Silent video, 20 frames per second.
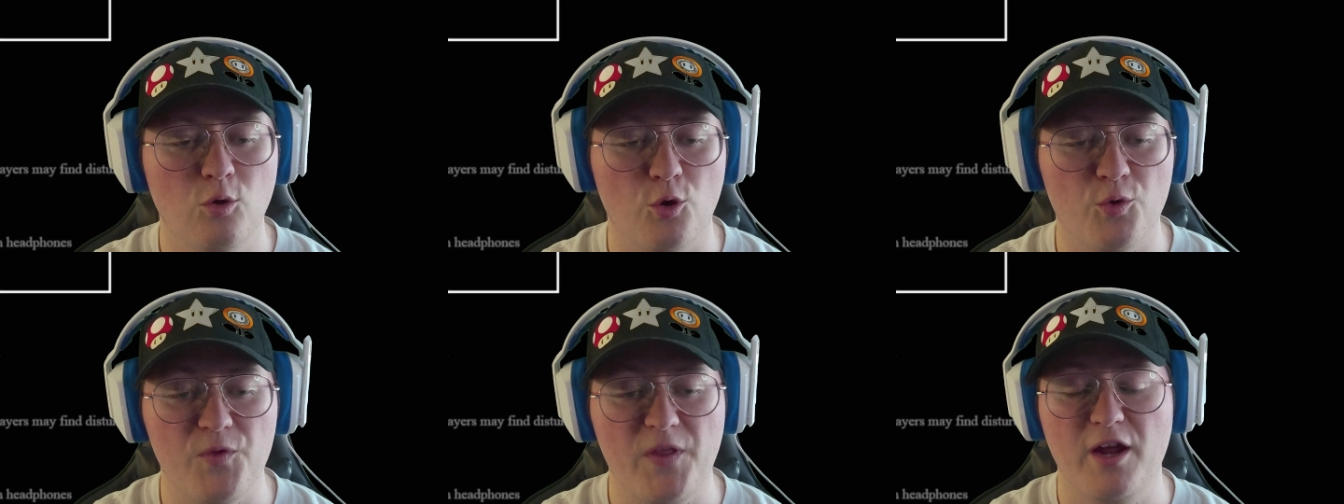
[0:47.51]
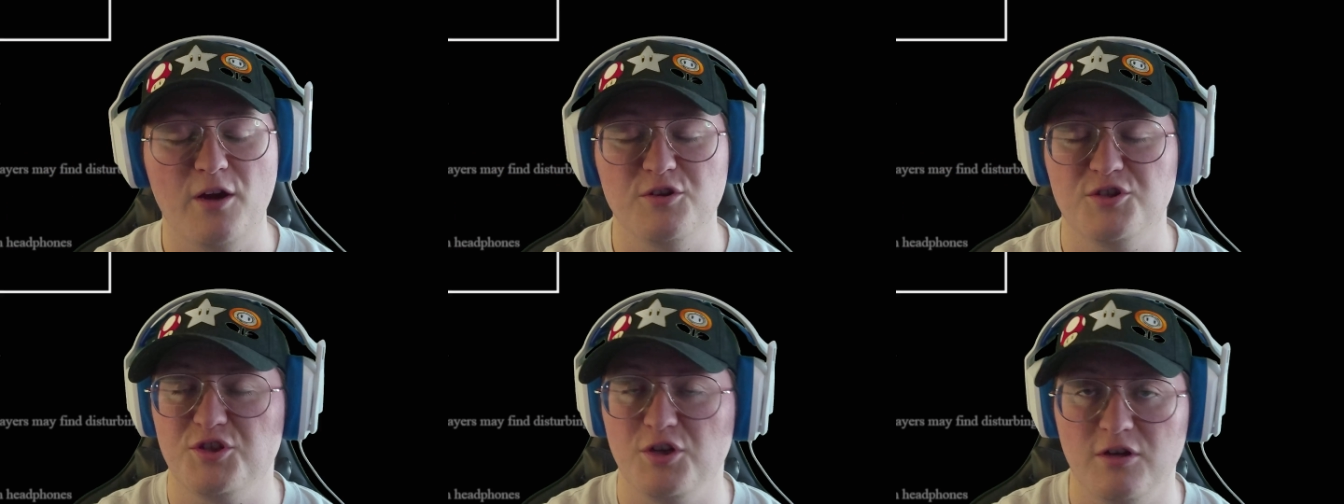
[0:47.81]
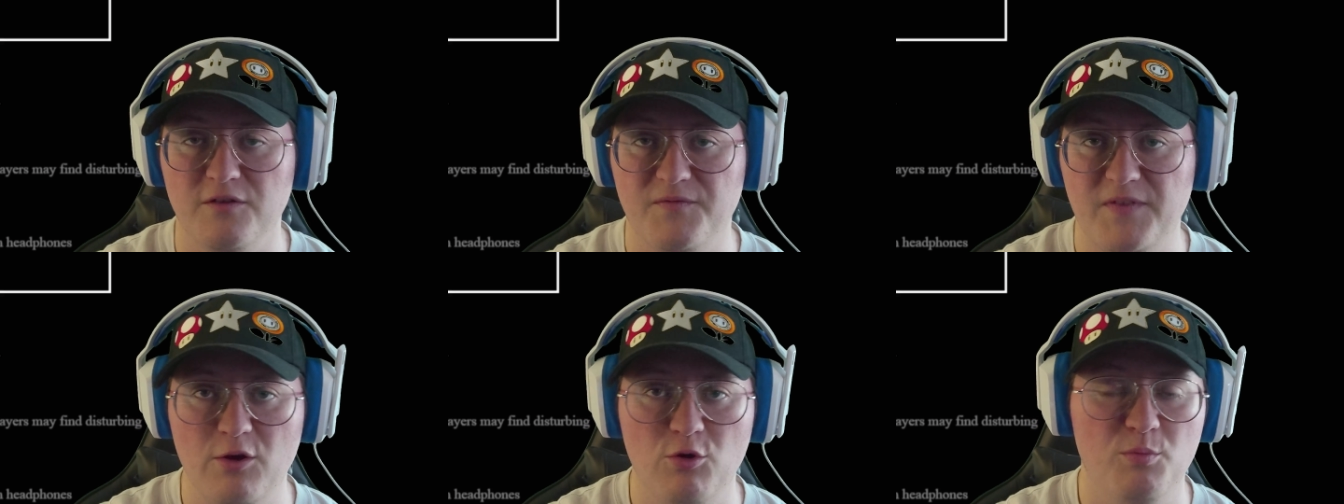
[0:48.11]
or they aren't sure
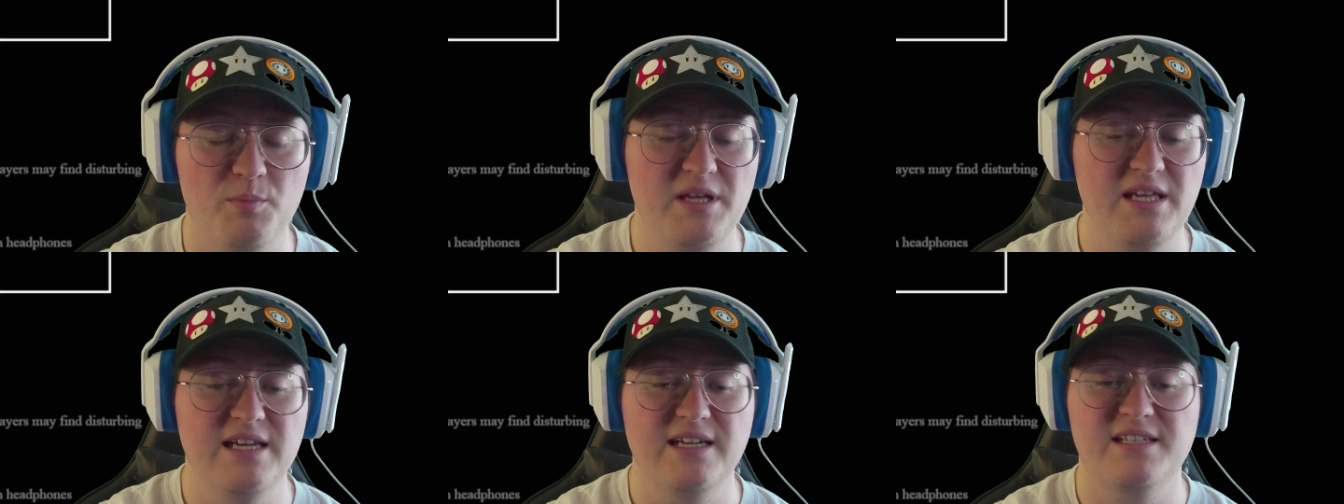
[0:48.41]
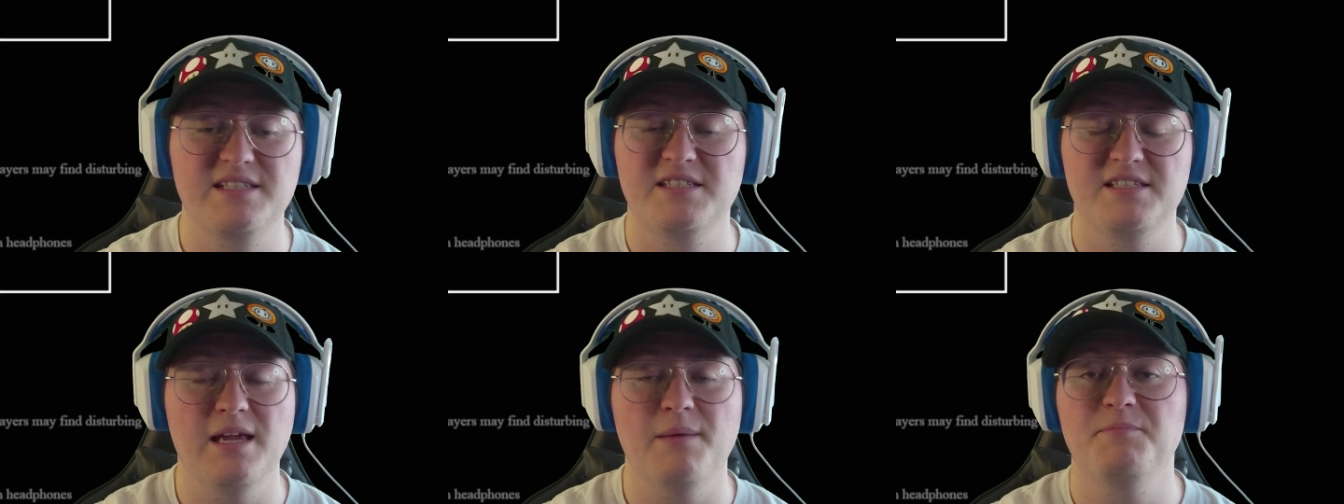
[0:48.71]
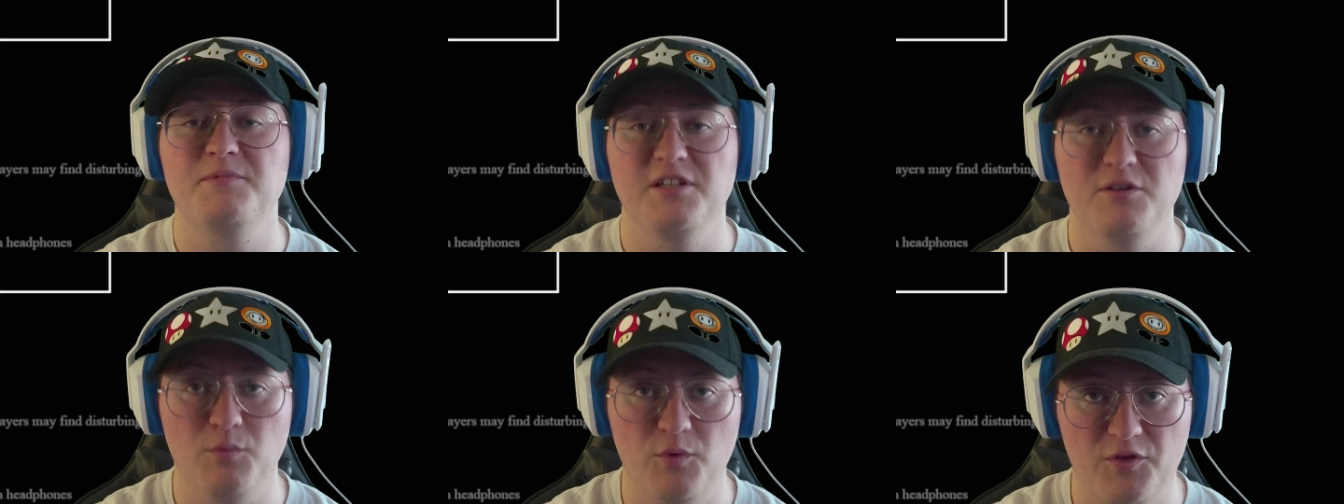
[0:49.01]
if they will be
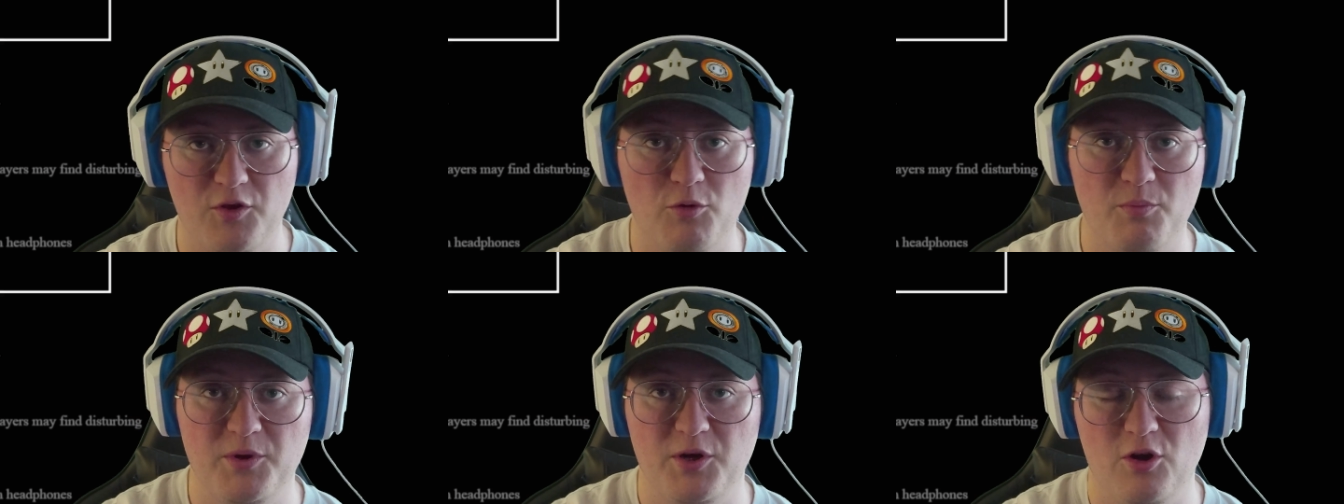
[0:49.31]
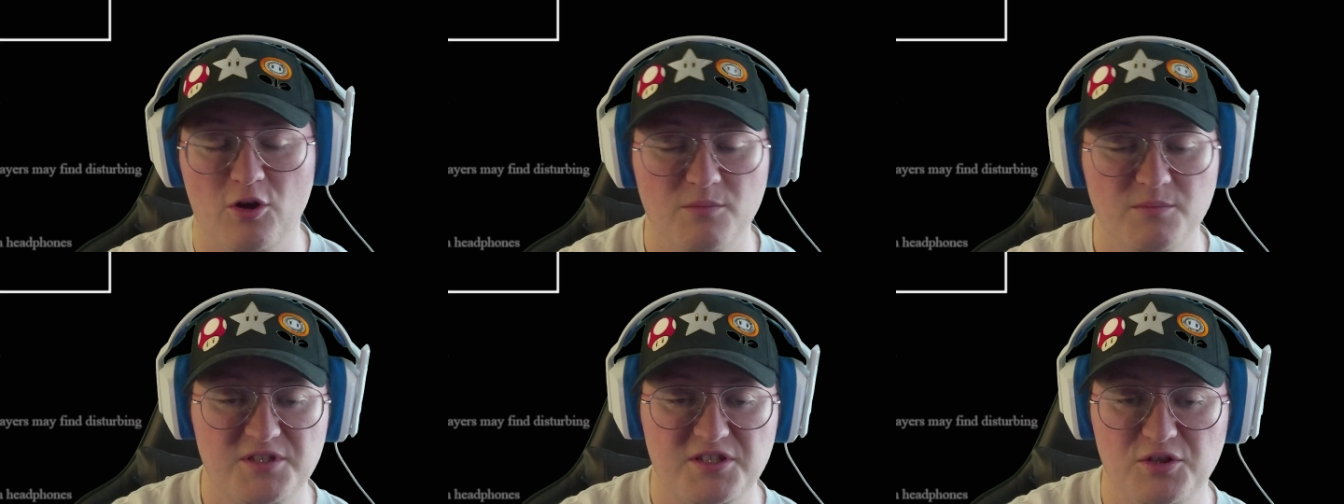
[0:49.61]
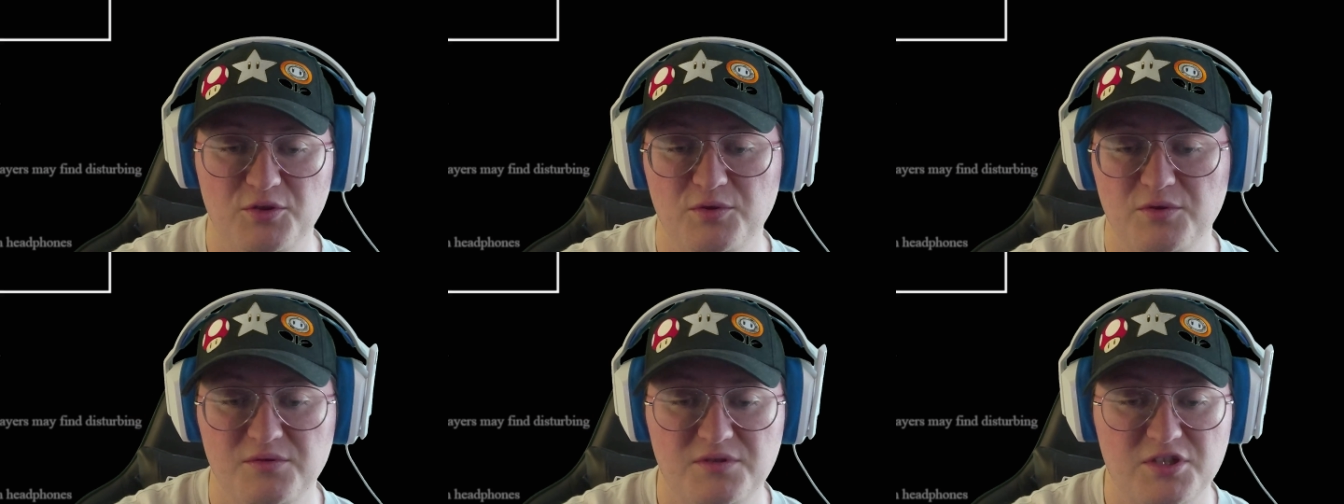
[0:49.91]
accepted with open arms
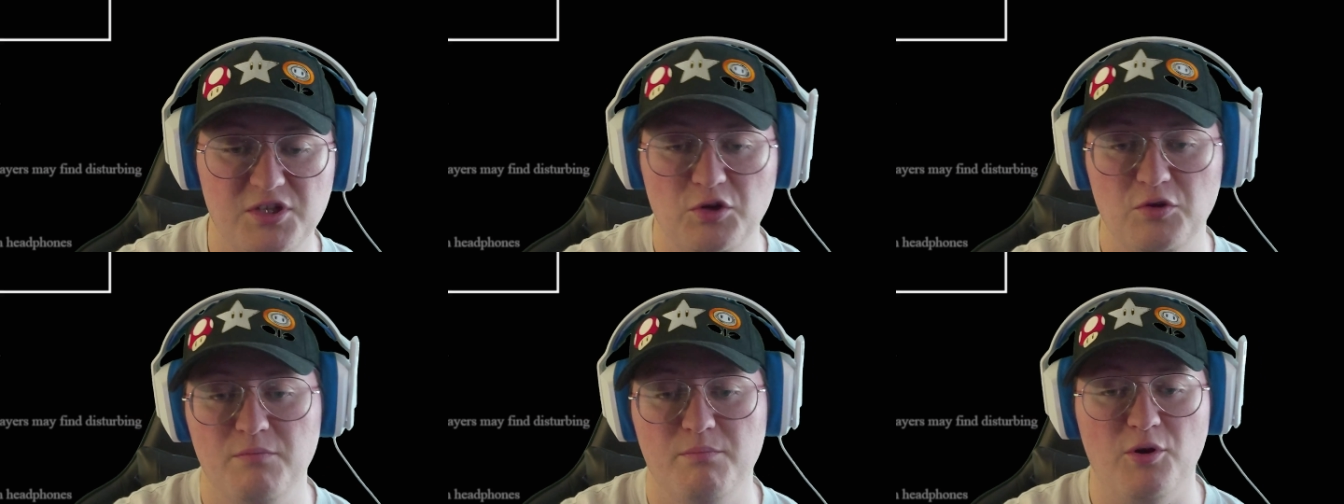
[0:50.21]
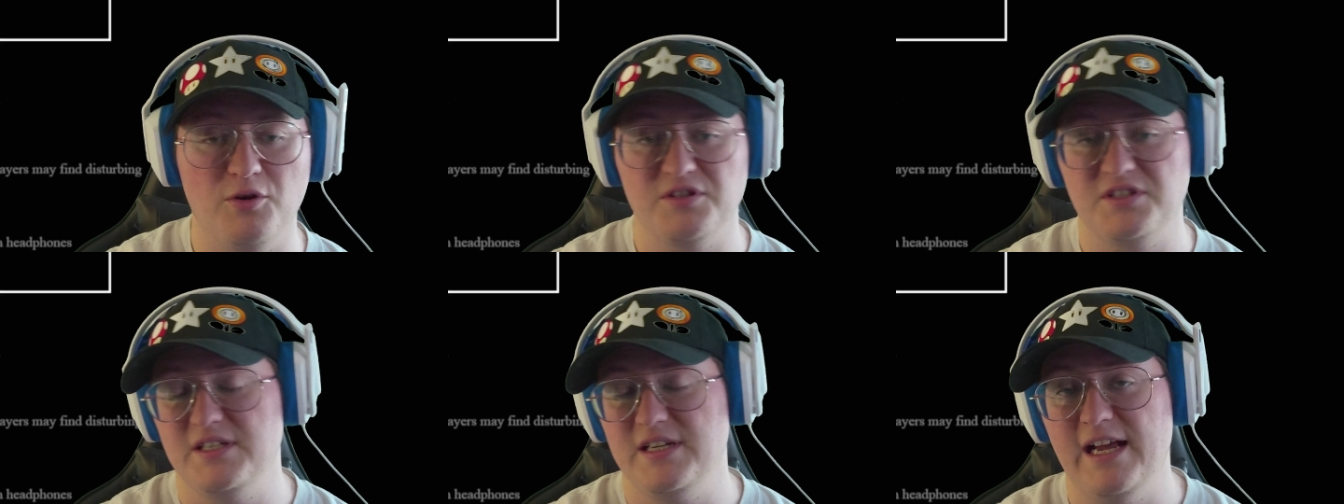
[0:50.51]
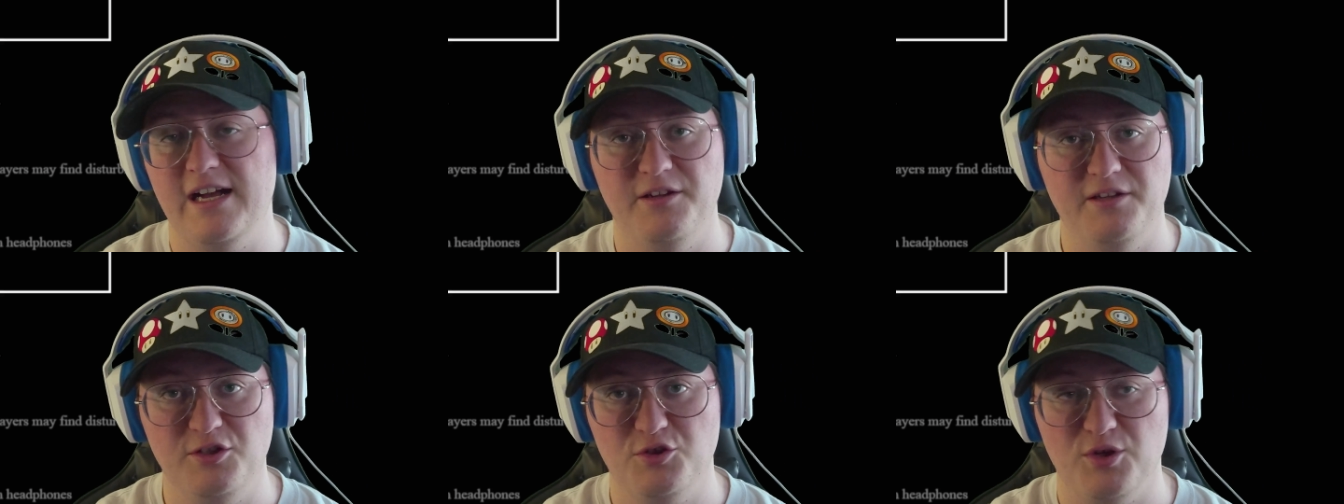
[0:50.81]
due to certain
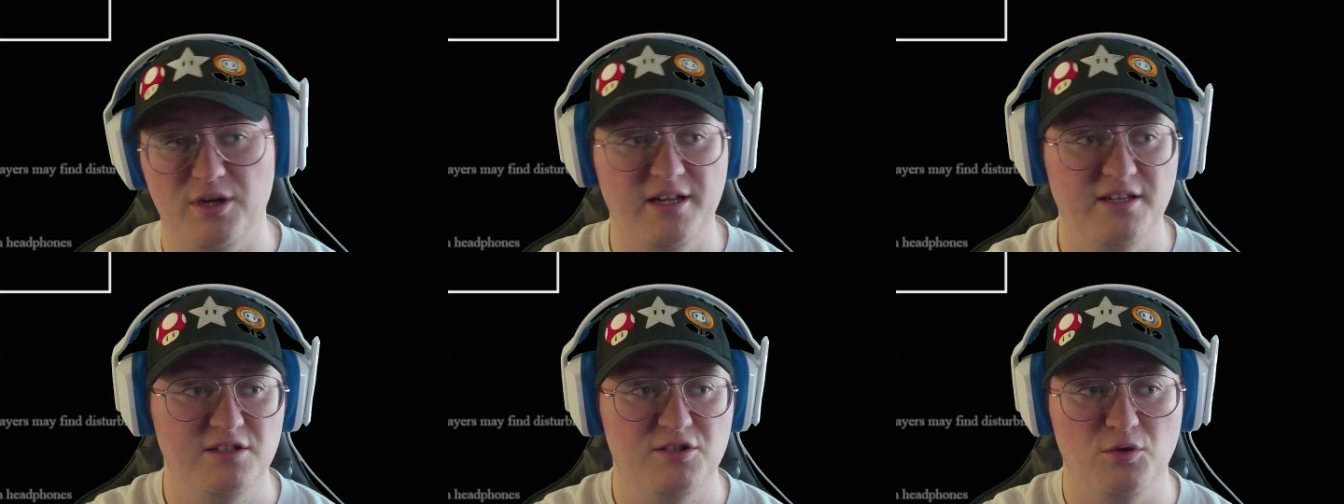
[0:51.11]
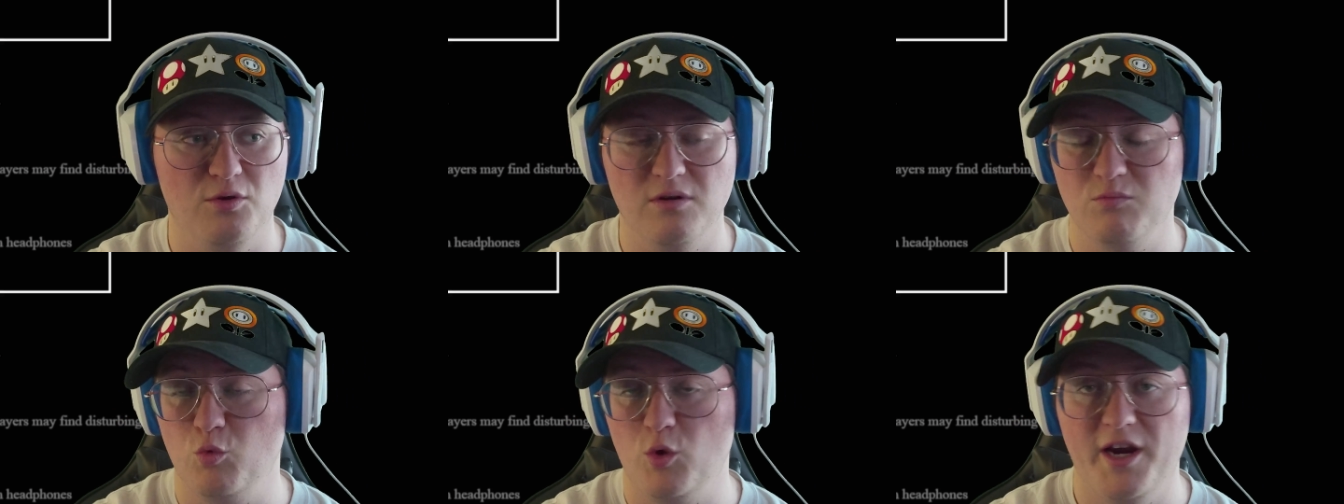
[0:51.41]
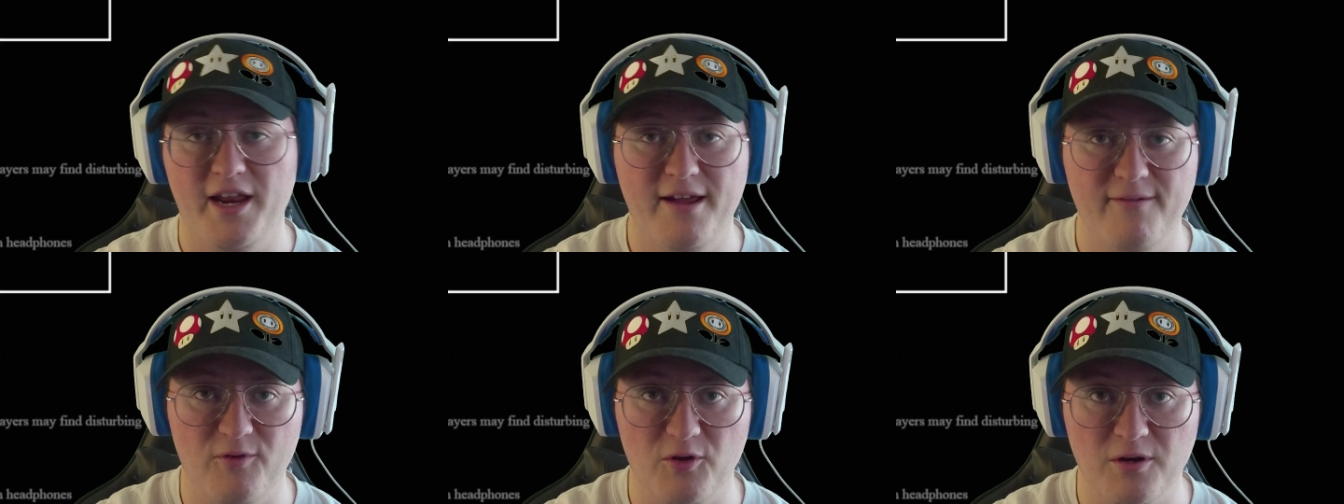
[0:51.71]
personality traits or
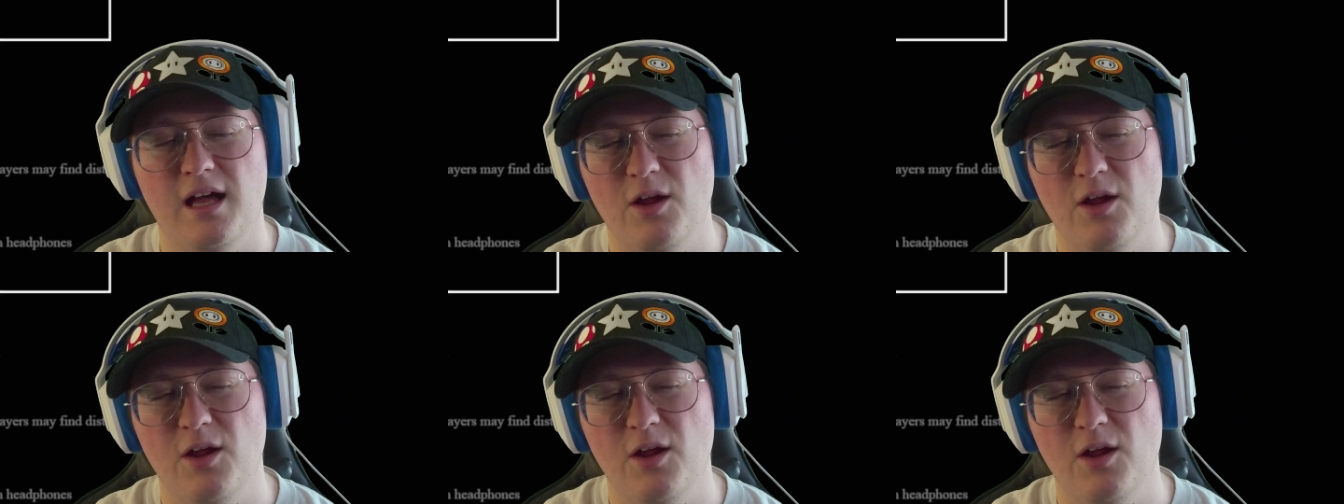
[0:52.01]
whatever.